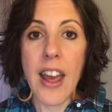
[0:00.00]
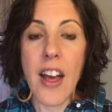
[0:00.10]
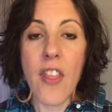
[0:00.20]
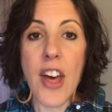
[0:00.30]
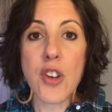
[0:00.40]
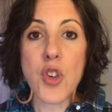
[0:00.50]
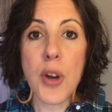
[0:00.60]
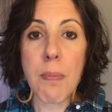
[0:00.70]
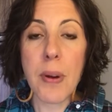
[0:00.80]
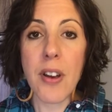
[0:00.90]
then
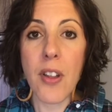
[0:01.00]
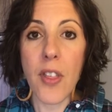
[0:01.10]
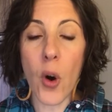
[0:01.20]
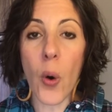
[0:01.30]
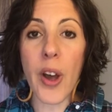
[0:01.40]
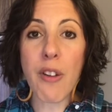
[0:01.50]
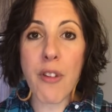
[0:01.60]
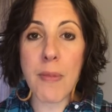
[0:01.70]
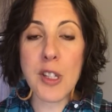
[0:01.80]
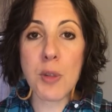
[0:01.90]
drip the oil
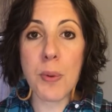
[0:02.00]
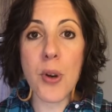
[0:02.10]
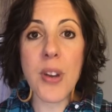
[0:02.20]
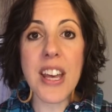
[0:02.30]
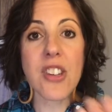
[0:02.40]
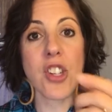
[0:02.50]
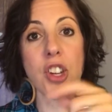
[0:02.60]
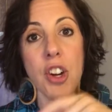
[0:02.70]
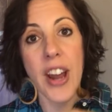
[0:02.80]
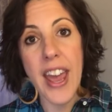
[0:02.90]
from the spoon into
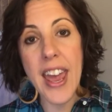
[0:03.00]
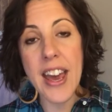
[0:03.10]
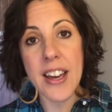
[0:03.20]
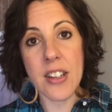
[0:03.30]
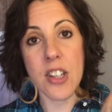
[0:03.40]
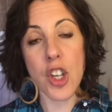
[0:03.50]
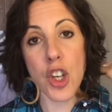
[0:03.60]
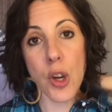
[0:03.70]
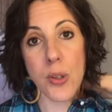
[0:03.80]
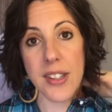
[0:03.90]
your hand,
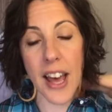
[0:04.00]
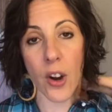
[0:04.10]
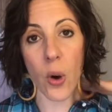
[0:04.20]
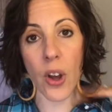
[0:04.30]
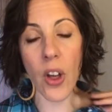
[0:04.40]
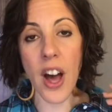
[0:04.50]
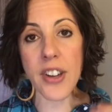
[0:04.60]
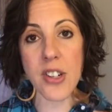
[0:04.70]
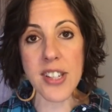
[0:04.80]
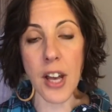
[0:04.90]
use that oil on
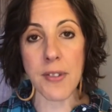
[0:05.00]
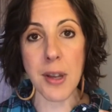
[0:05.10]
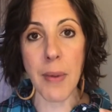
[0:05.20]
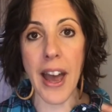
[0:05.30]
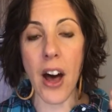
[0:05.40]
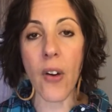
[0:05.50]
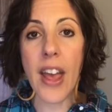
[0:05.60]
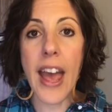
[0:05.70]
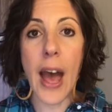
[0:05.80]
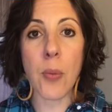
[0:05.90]
yourself somehow,
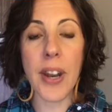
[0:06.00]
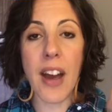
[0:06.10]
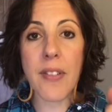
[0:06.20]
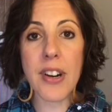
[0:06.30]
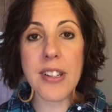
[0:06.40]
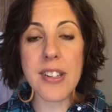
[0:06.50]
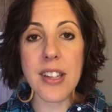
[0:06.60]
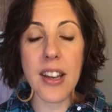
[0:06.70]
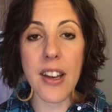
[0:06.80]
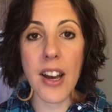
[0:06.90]
and whatever is
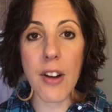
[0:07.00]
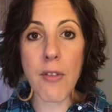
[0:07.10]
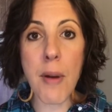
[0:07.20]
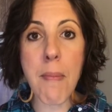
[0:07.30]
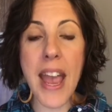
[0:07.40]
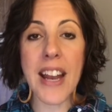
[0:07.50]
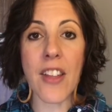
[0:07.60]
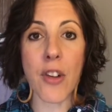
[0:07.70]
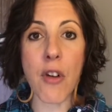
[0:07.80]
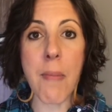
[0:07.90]

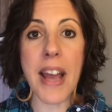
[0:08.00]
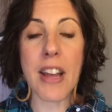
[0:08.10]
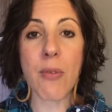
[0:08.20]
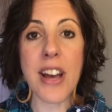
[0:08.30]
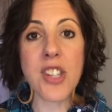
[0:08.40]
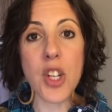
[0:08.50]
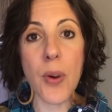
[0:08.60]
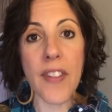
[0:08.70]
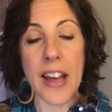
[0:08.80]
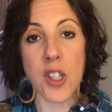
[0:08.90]
remaining, the remaining residue
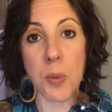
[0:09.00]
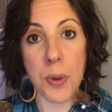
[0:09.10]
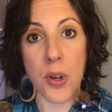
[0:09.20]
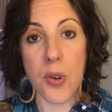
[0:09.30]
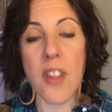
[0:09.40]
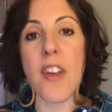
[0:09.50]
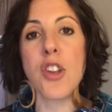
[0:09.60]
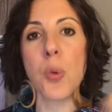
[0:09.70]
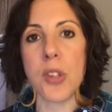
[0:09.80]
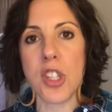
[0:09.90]
on that spoon, then
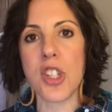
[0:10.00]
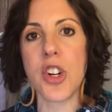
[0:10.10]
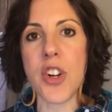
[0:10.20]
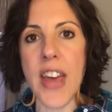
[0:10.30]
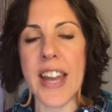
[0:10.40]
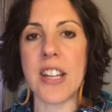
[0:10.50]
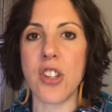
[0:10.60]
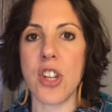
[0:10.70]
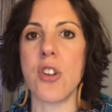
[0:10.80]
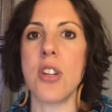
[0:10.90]
you would stir that into your